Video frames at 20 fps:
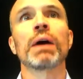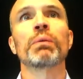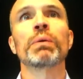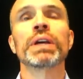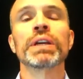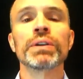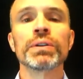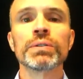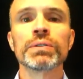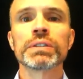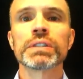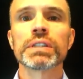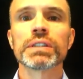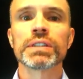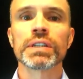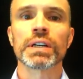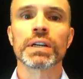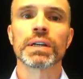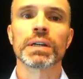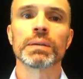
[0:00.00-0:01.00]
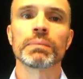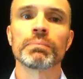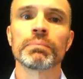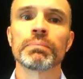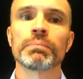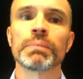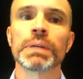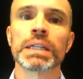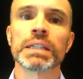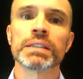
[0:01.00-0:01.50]
We use the
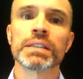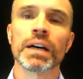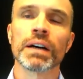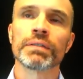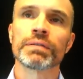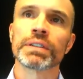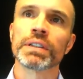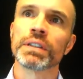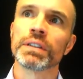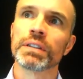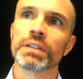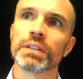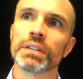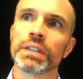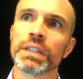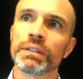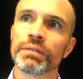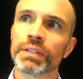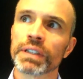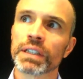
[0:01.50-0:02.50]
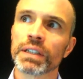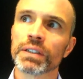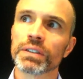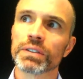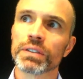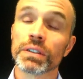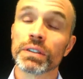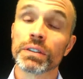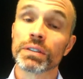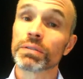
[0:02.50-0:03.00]
term, but it's often
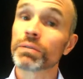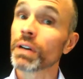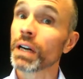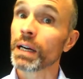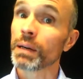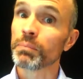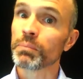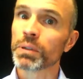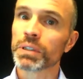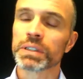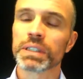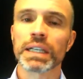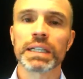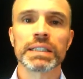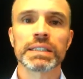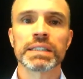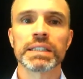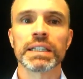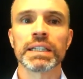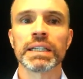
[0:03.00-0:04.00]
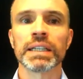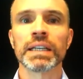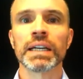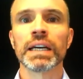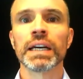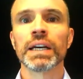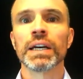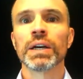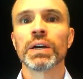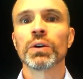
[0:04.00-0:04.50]
difficult to describe
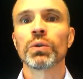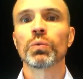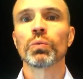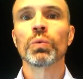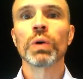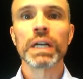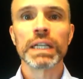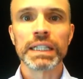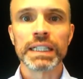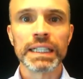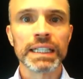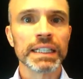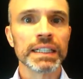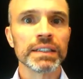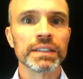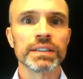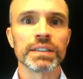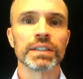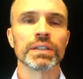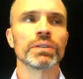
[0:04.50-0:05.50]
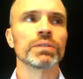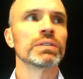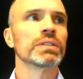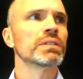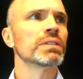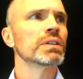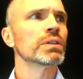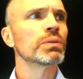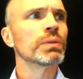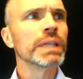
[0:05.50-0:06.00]
precisely what it is.
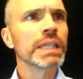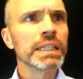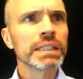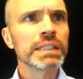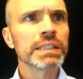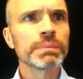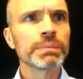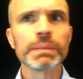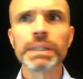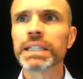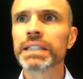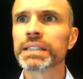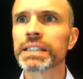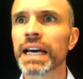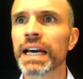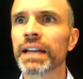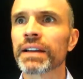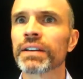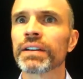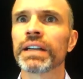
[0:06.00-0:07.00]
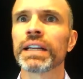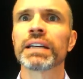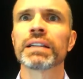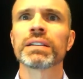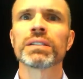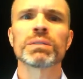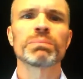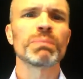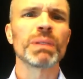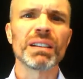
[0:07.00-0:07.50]
Does the Queen speak standard
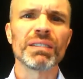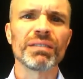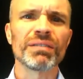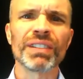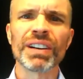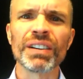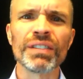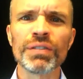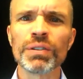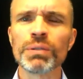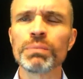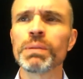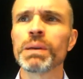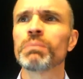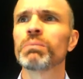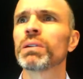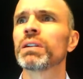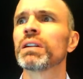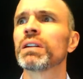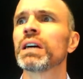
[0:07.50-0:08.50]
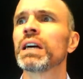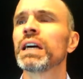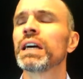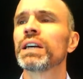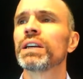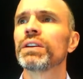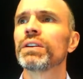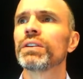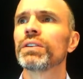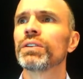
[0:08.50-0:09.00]
English? But very few people
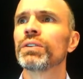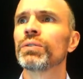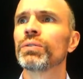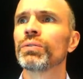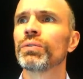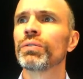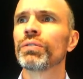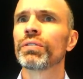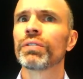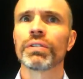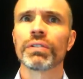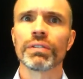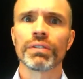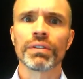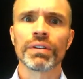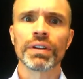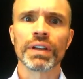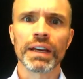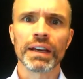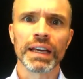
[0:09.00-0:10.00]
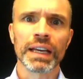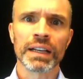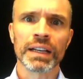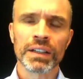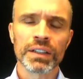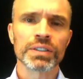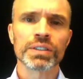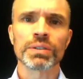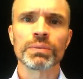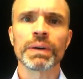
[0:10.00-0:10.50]
use the
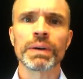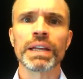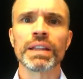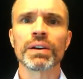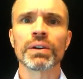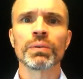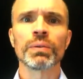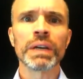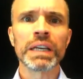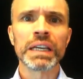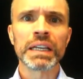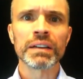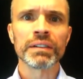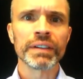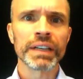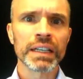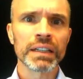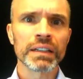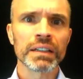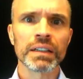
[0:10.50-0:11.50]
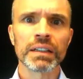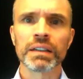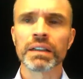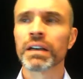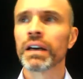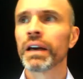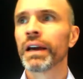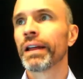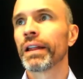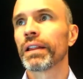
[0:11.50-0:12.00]
English the way the Queen of
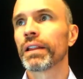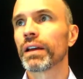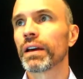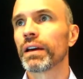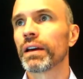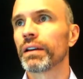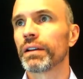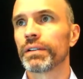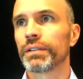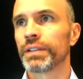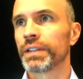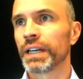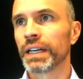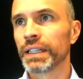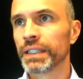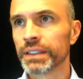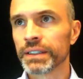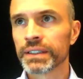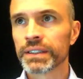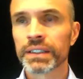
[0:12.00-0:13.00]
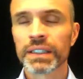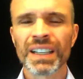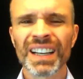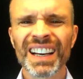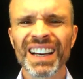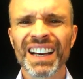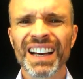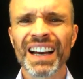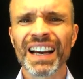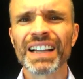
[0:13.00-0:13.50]
England does.
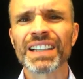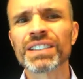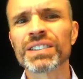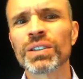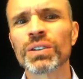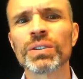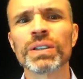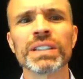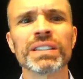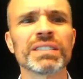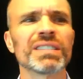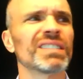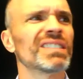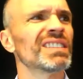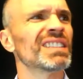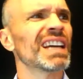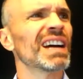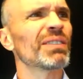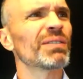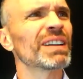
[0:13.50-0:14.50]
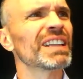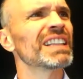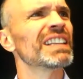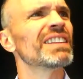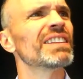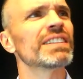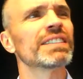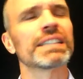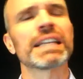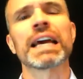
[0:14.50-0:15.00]
And so is that really
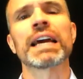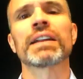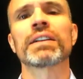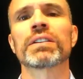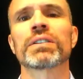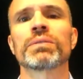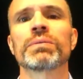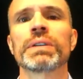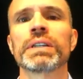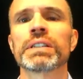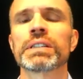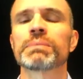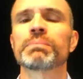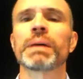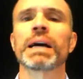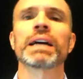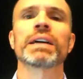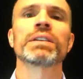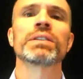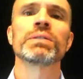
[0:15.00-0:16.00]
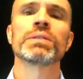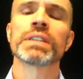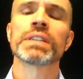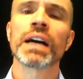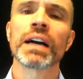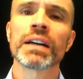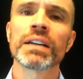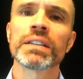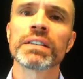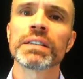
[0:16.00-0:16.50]
the standard we aspire to?
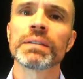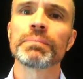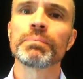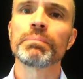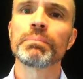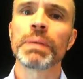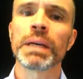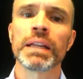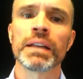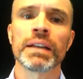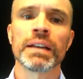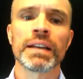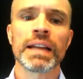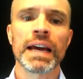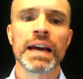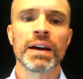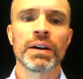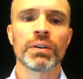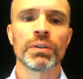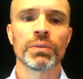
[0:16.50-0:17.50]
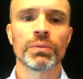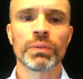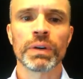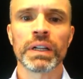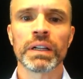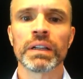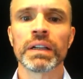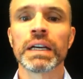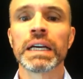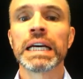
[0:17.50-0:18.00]
It's hard to pin down.
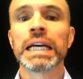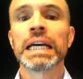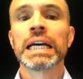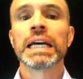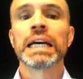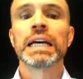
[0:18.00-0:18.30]
Well,